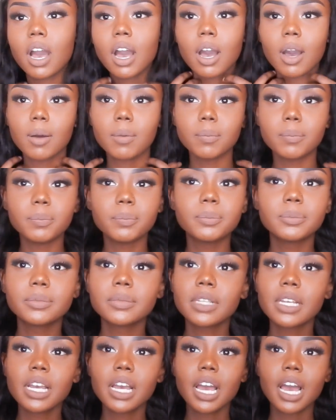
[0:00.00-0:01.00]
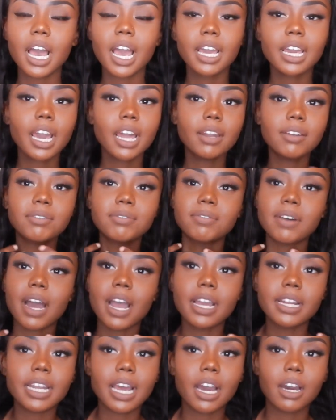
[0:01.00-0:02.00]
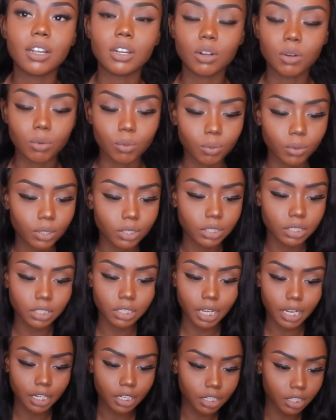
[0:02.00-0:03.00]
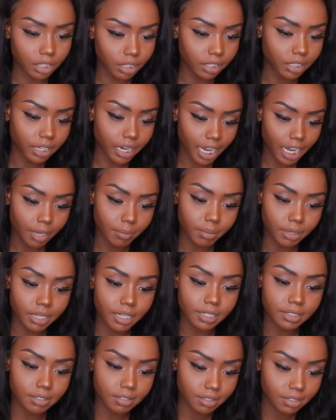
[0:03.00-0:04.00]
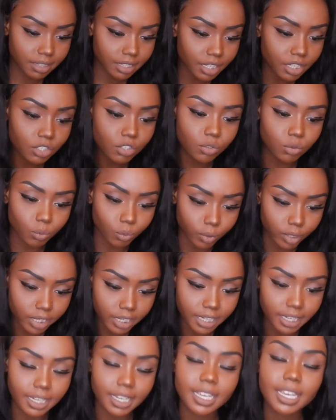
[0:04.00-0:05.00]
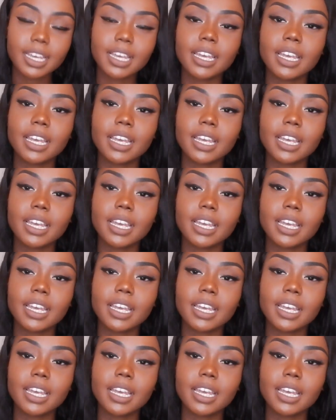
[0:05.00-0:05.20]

um I gotta find out a really like good name because this wig